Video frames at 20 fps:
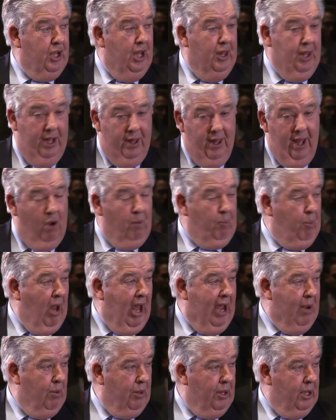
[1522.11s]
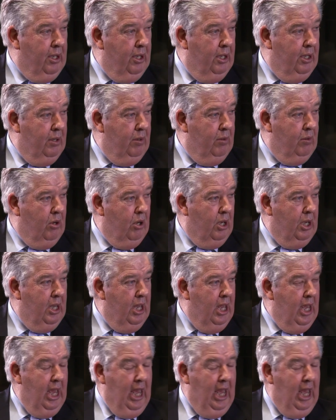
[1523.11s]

And then they'll play with it, right?